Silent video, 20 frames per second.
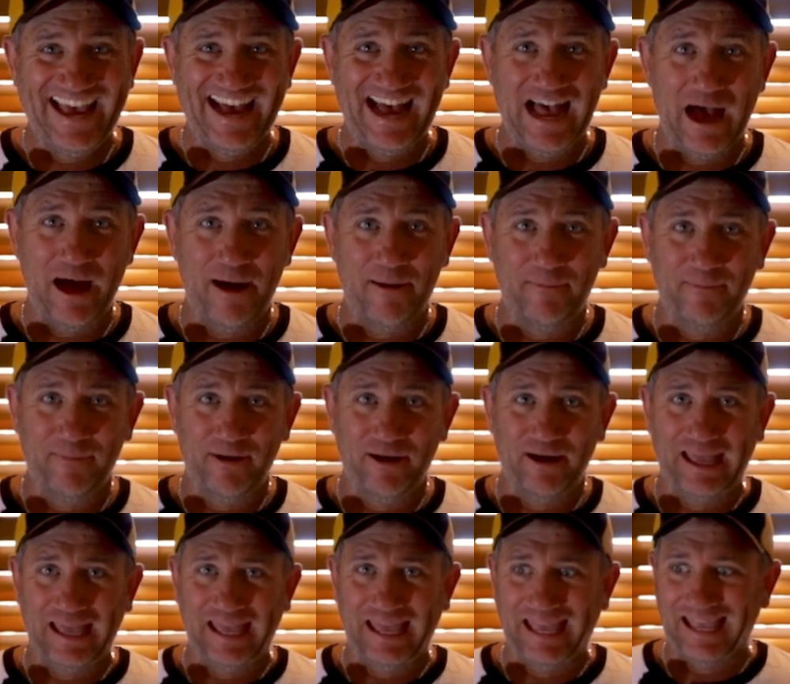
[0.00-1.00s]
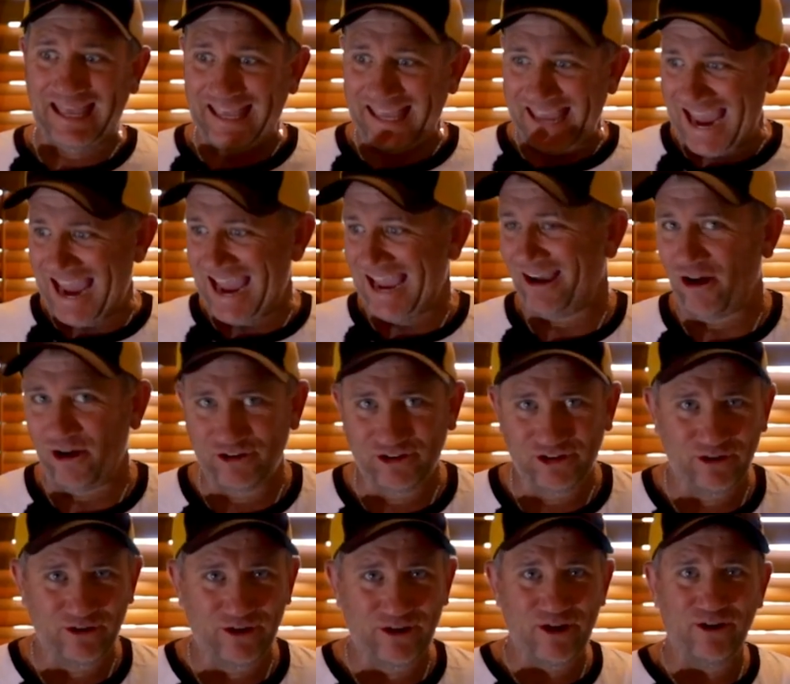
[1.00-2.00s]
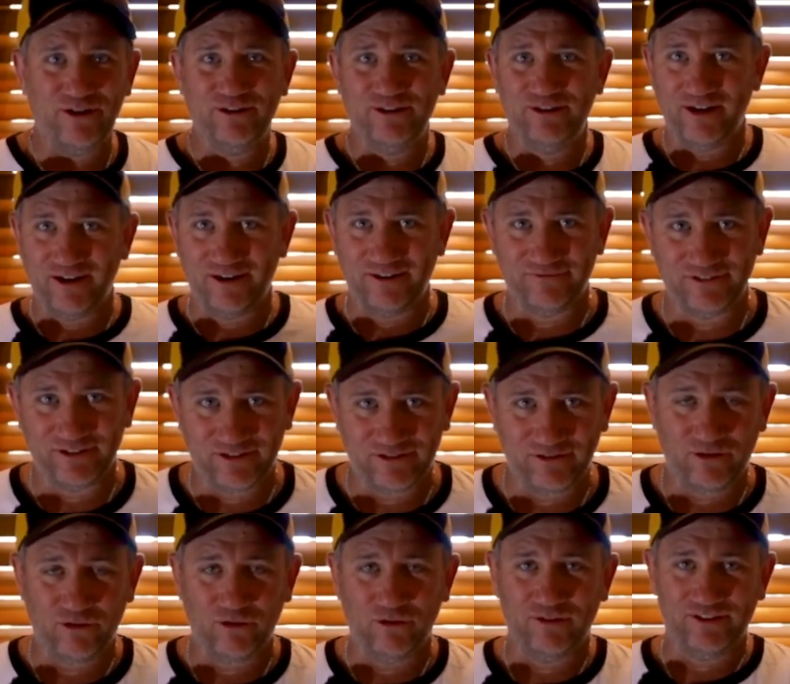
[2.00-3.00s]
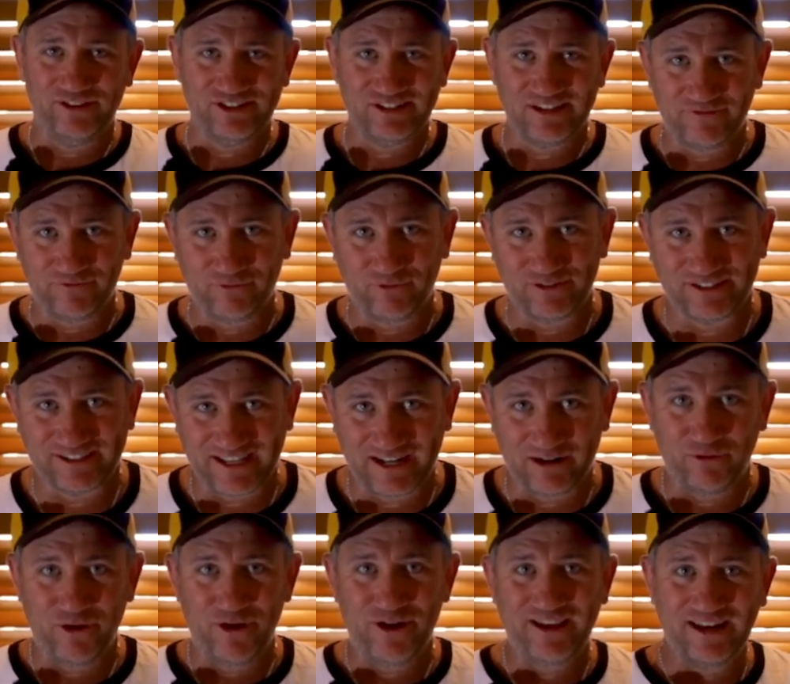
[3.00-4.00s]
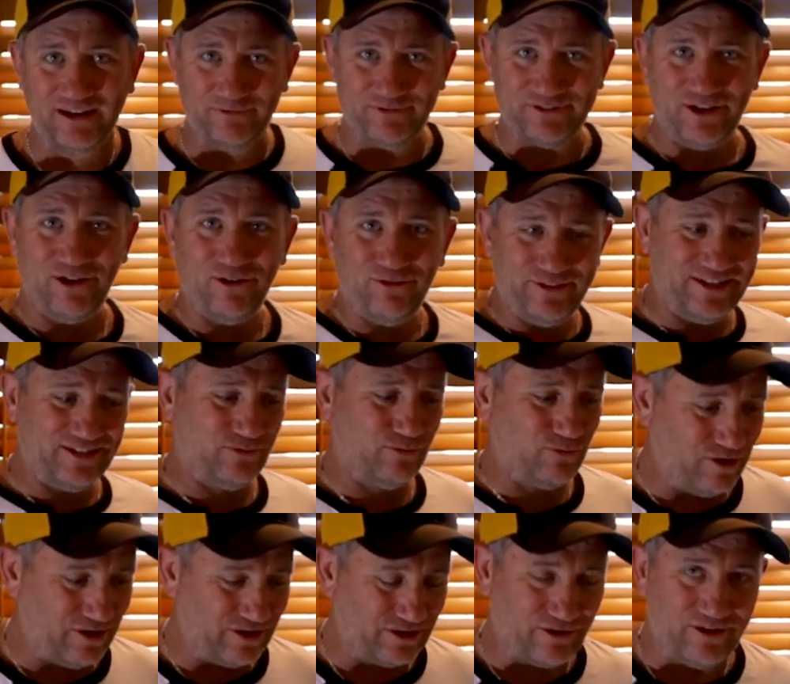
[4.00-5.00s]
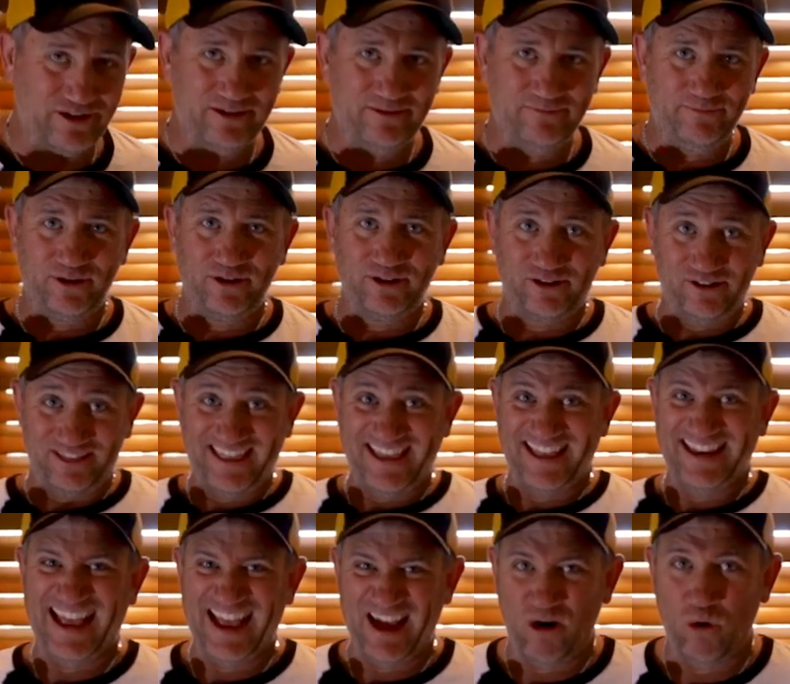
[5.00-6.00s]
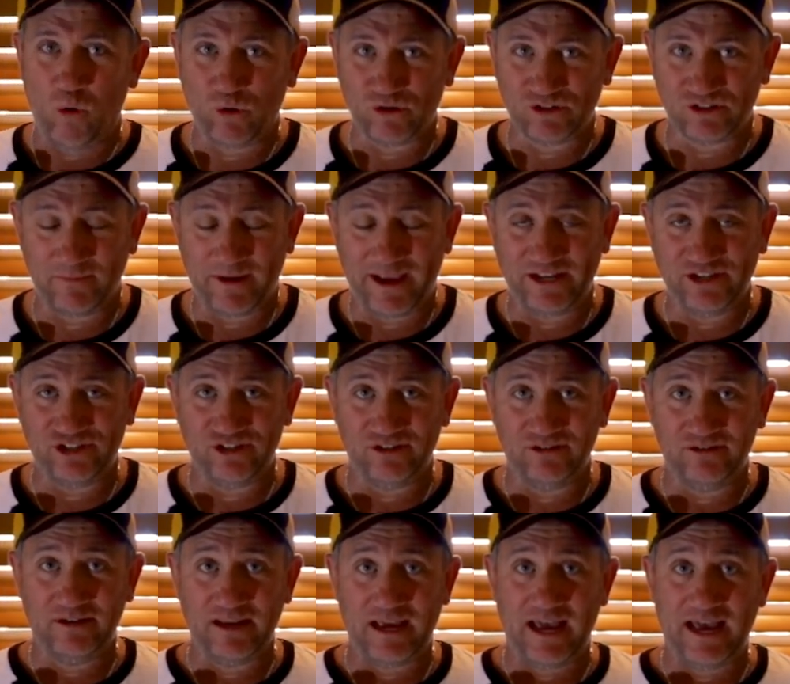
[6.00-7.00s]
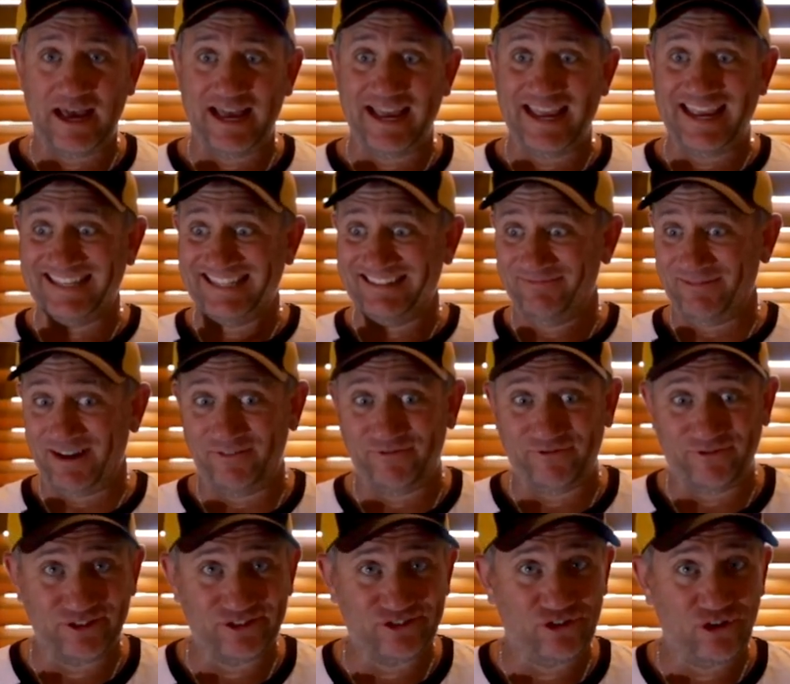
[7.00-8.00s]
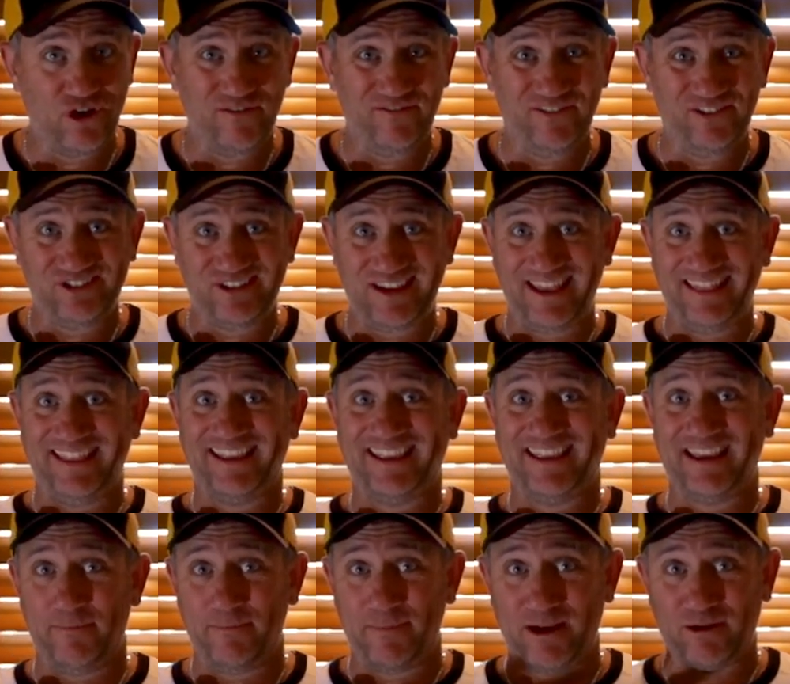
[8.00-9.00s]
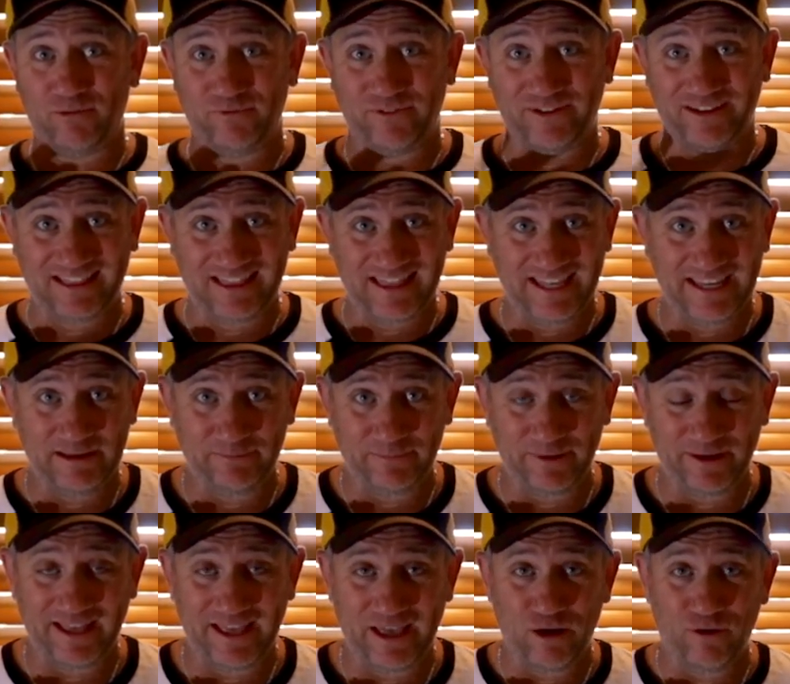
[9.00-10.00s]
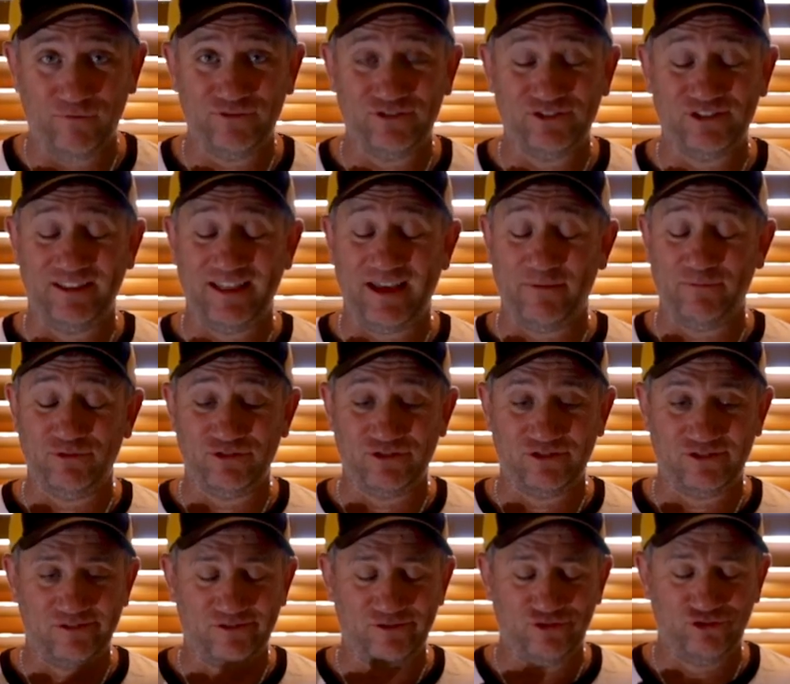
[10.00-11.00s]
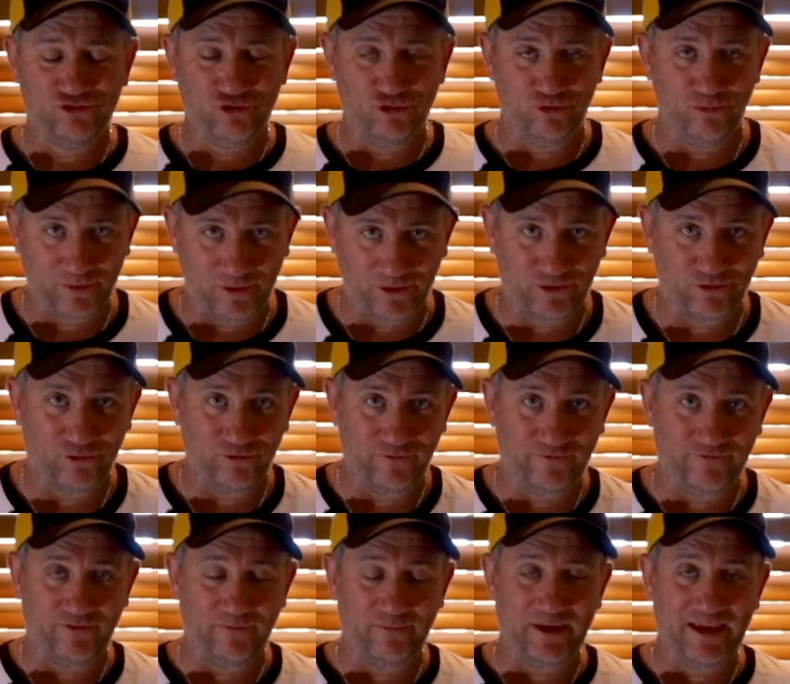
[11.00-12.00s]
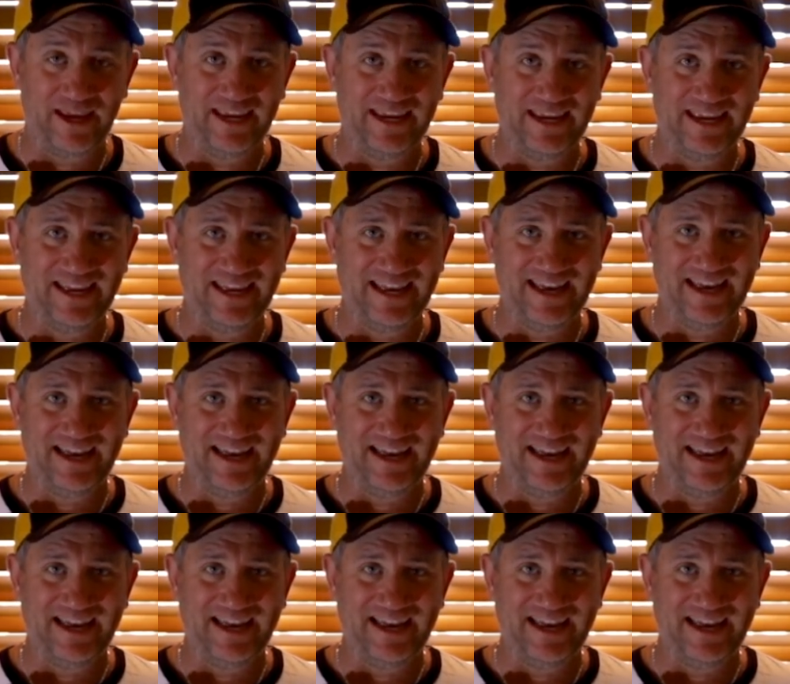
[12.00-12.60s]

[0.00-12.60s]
I knew all of the stuff wasn't going to work and it was old. That's why I got it. But I got that awesome engine. It went in for a service and they come back with a clean bill of health. So that was super good for me.